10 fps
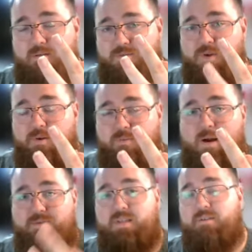third wide
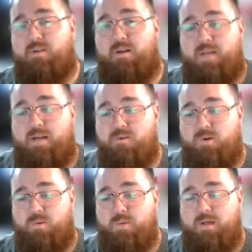receiver in that
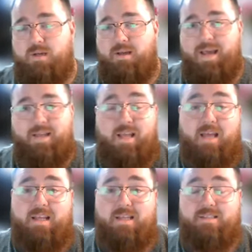group. And yet
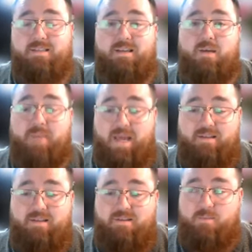he's
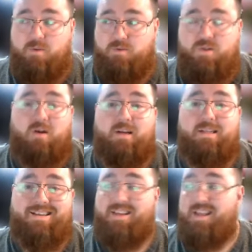commanded the most
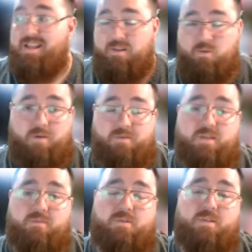targets out of any of the wide
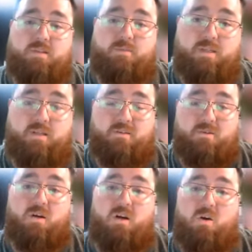receivers in this particular
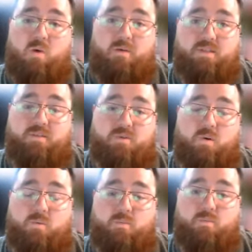wide receiver
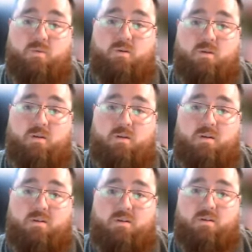group.
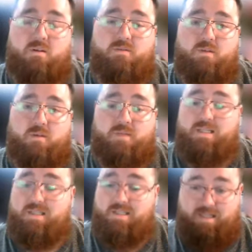So that
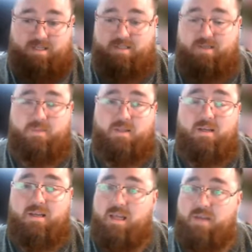should tell you something.
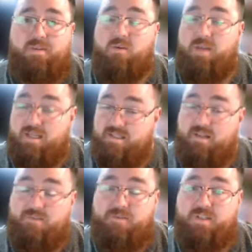Even though he is
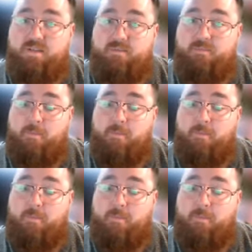inefficient,